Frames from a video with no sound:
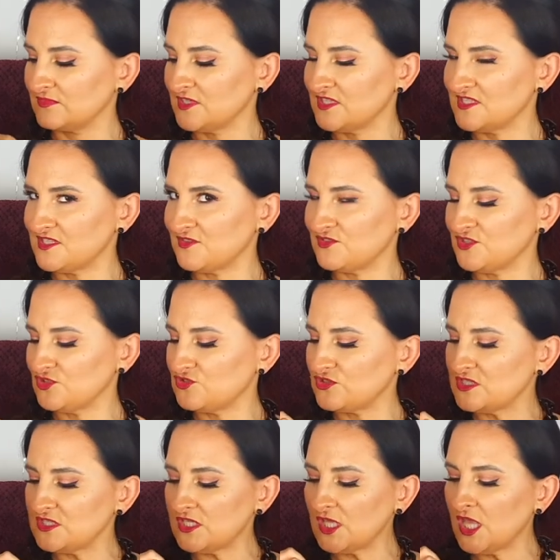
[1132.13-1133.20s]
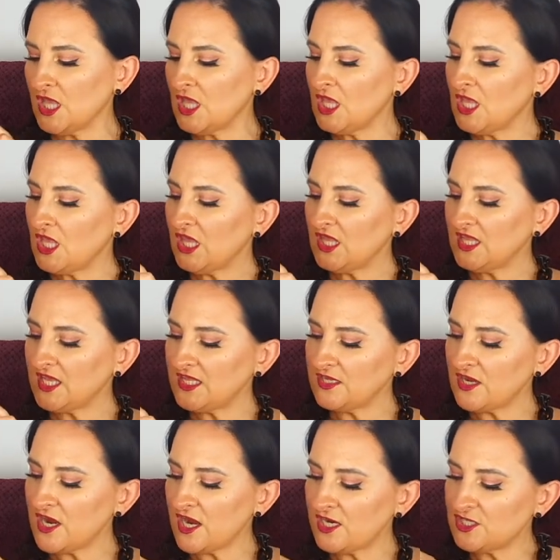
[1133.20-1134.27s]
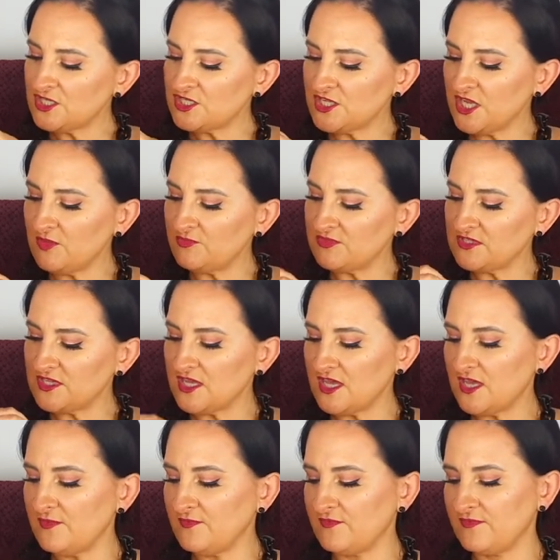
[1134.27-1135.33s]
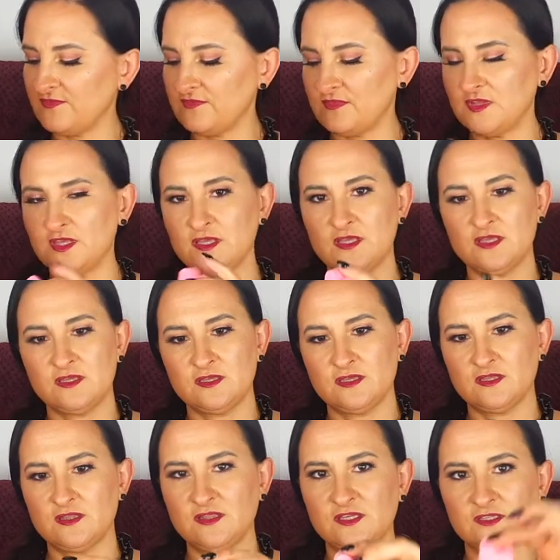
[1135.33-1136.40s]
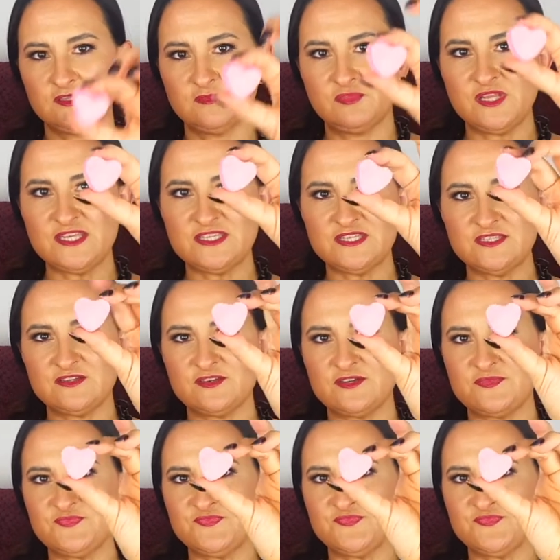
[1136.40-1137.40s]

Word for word: Sounds interesting. And another heart-shaped little blaster.